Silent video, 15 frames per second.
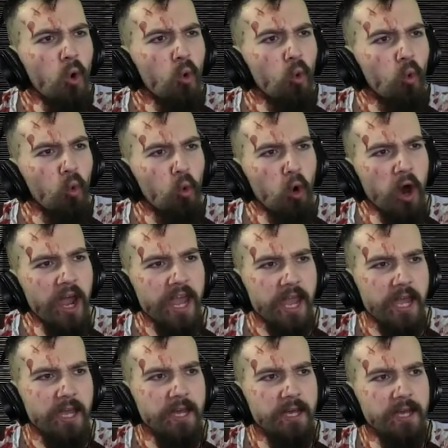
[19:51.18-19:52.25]

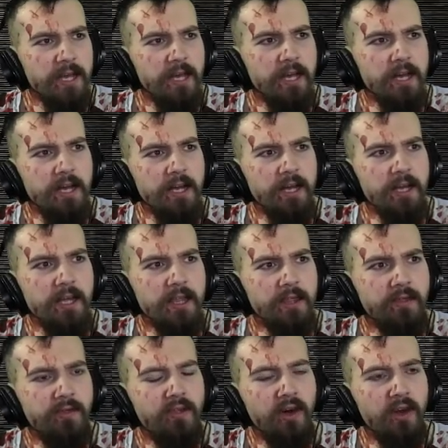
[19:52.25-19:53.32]
Wait.
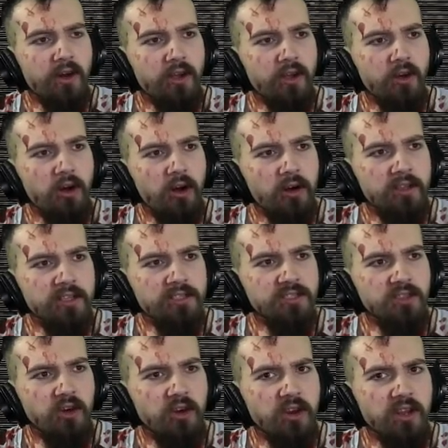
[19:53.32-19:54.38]
The
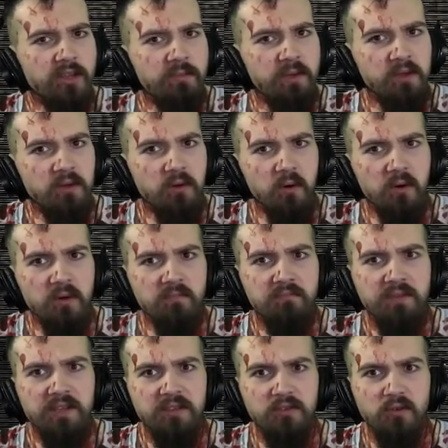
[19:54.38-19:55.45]
recording's already
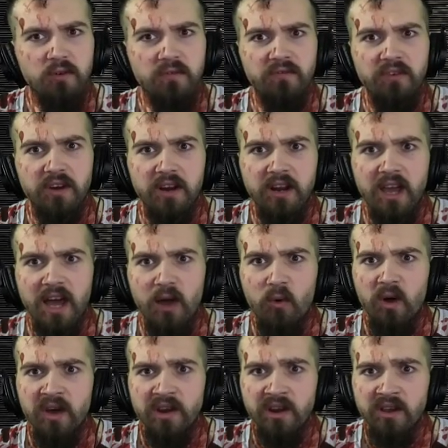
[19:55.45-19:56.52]
been going for an
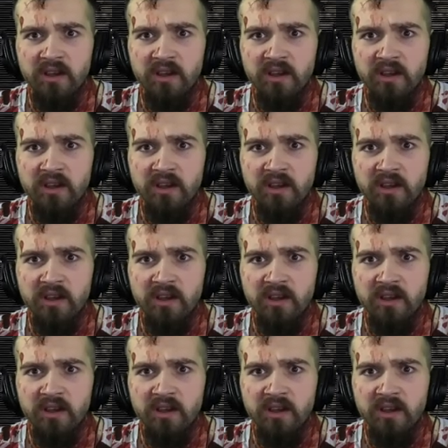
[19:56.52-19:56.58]
hour.